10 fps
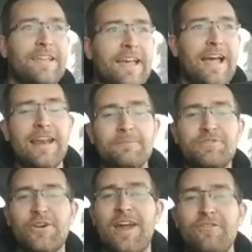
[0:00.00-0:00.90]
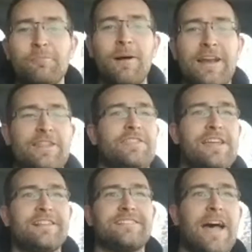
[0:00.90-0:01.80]
and I'm sure everybody
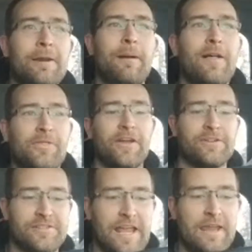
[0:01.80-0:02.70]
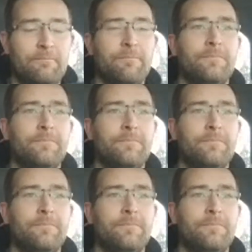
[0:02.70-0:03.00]
thinks that about their same,